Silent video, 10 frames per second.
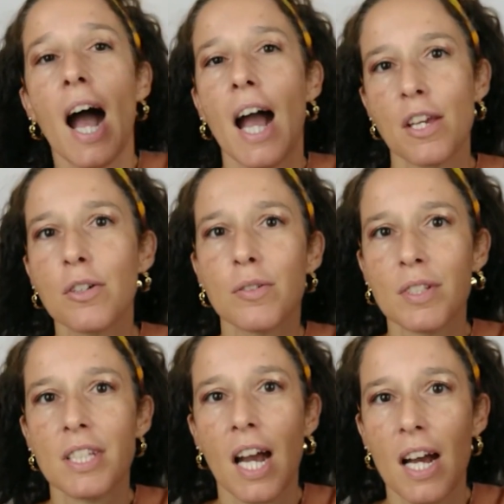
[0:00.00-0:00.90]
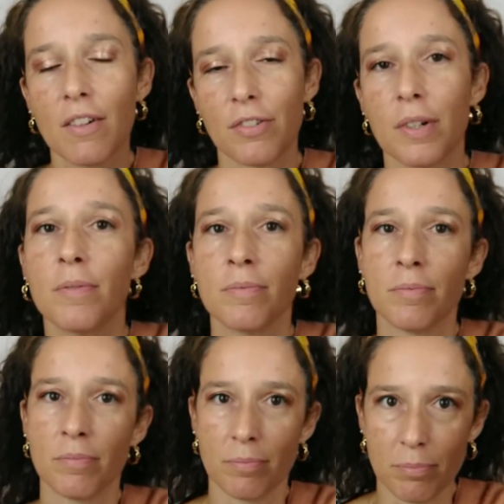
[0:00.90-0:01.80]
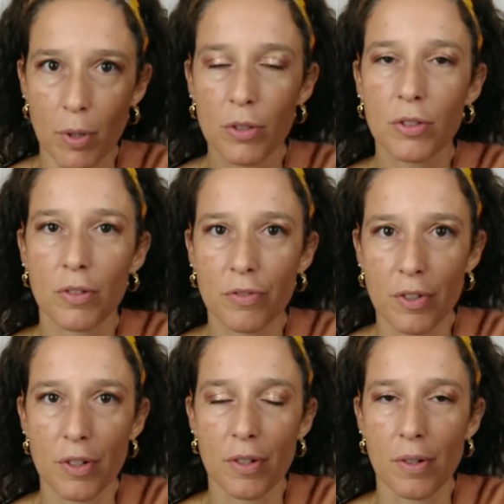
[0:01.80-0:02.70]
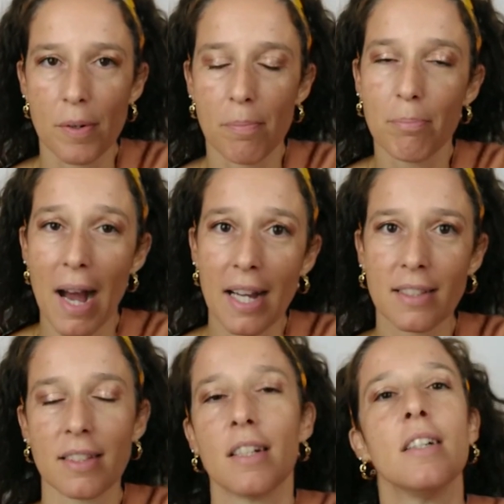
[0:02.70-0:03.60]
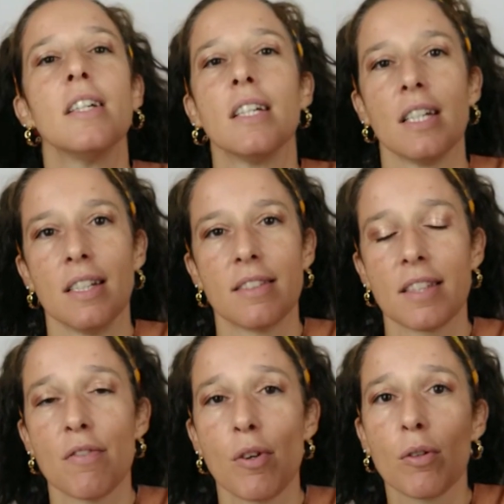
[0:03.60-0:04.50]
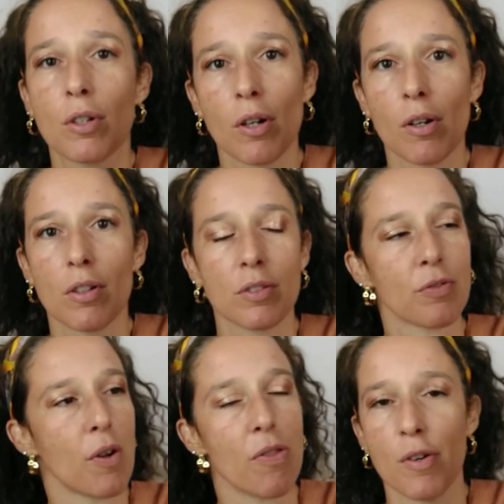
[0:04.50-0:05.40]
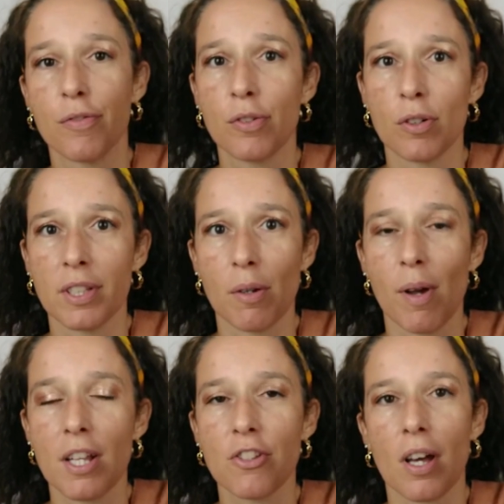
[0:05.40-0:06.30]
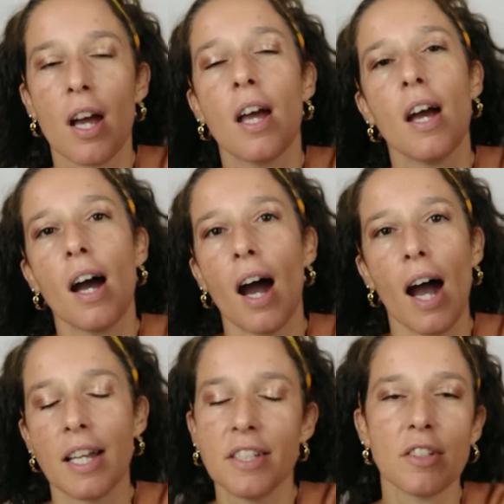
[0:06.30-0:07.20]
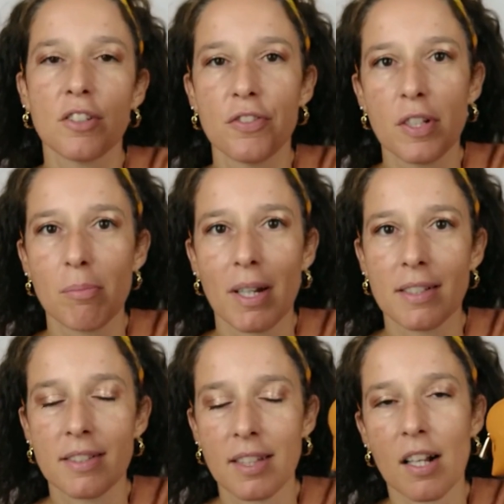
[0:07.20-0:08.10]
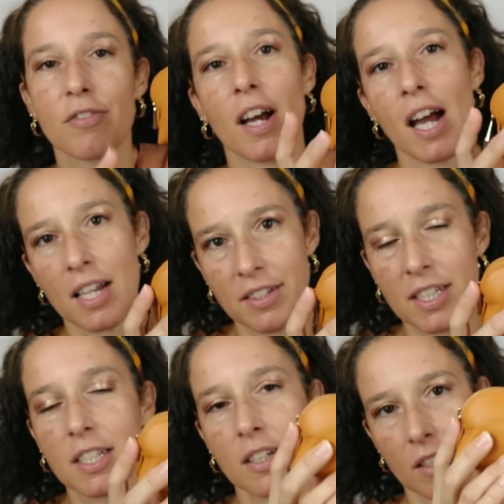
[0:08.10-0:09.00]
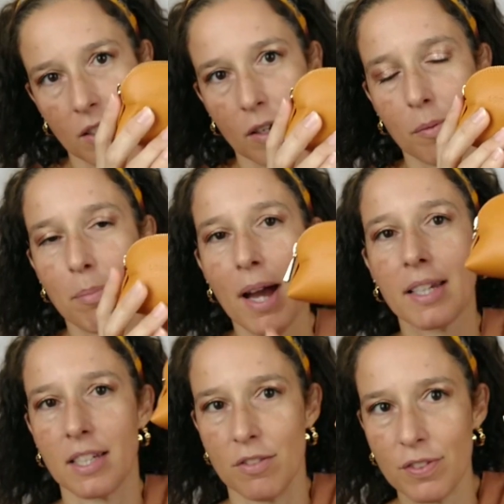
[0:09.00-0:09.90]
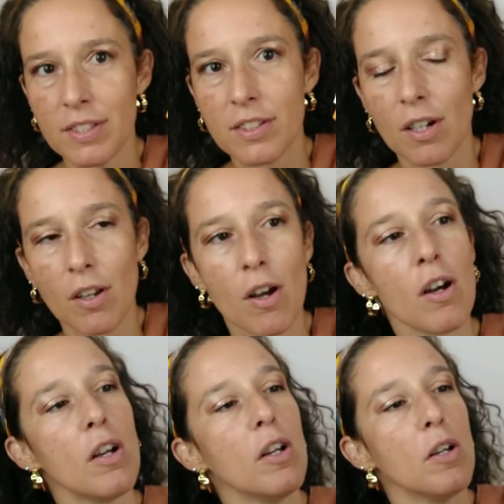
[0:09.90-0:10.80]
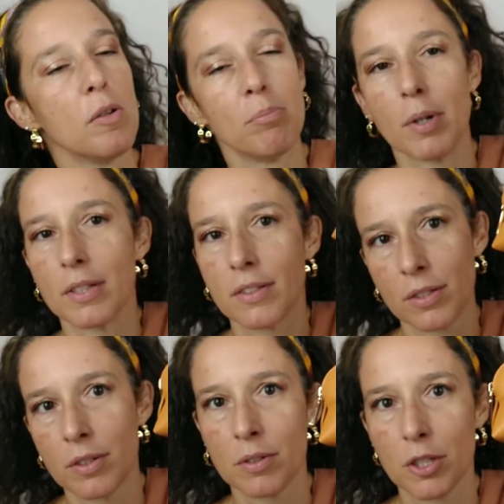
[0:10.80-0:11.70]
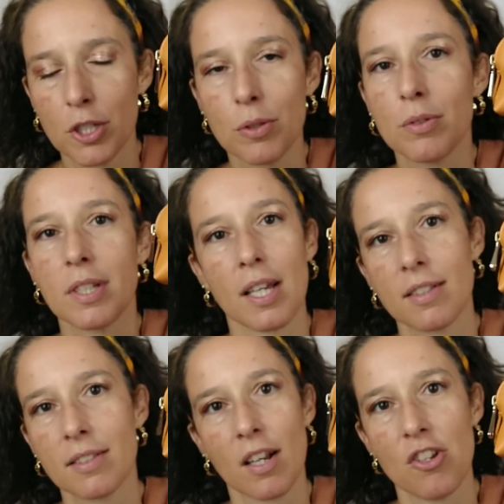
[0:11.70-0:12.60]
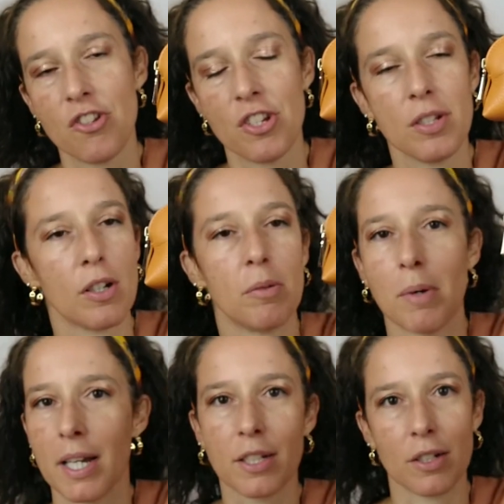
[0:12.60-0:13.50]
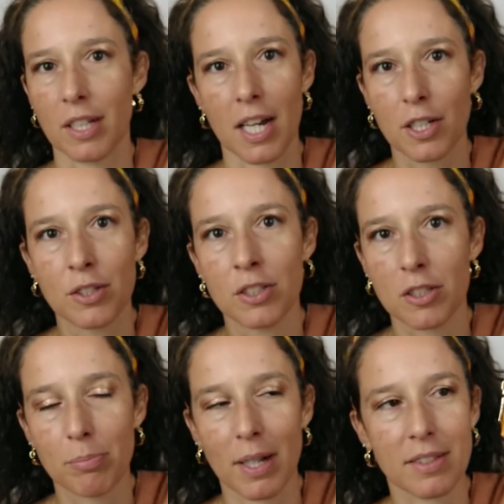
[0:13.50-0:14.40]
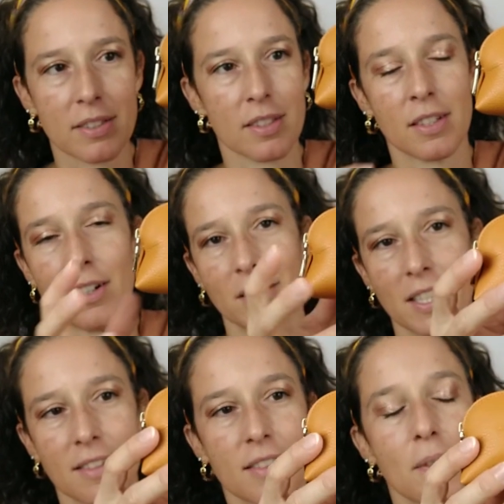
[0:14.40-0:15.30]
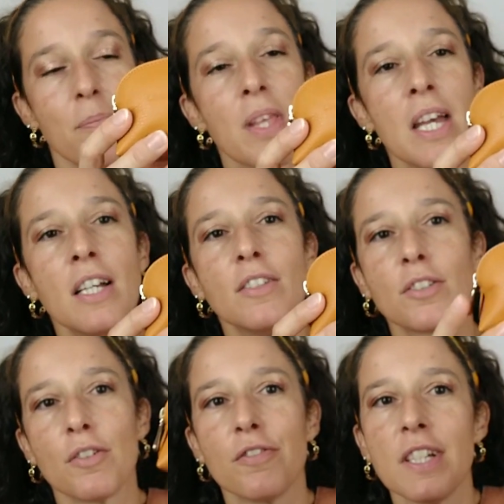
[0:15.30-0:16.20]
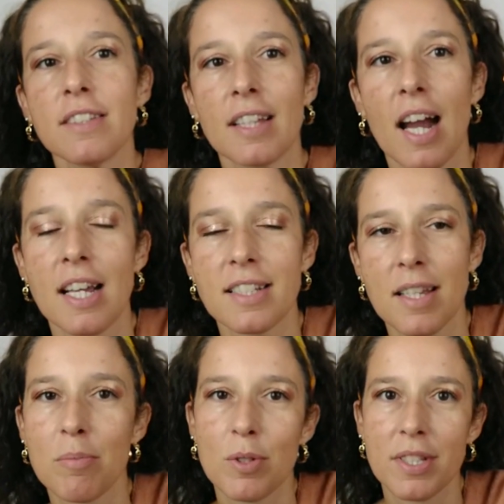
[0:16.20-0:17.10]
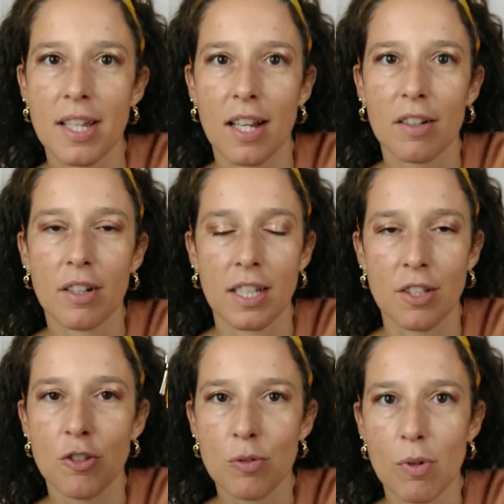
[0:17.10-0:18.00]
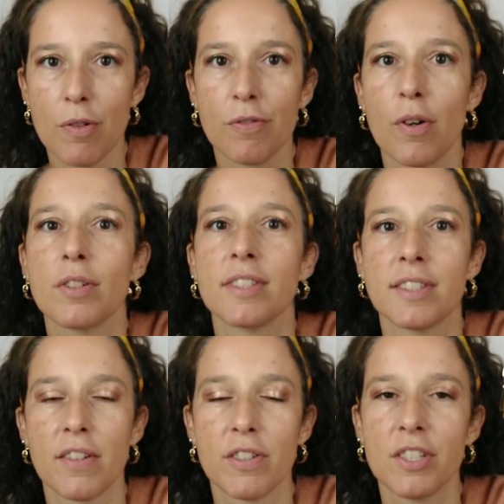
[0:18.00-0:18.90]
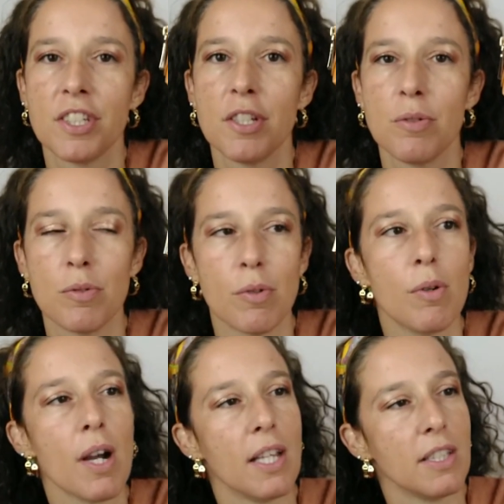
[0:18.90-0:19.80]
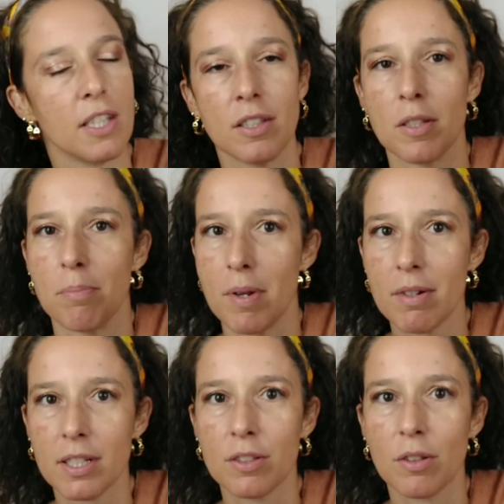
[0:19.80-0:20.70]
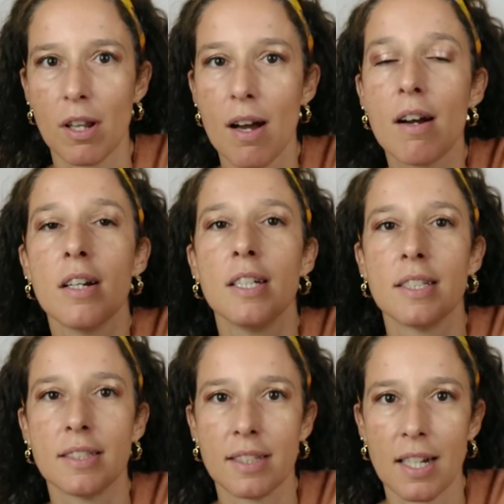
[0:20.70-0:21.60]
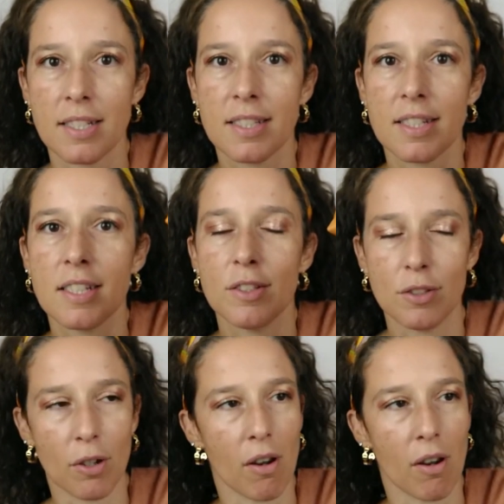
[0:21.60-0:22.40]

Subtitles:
I already have most of the bags in several colors from the Foulonné range. I did not feel myself adding a bag in this color, but cute SLG, oh my god, I could not pass on it. So this item retail in euro for 70 euro, and in American dollar, $90.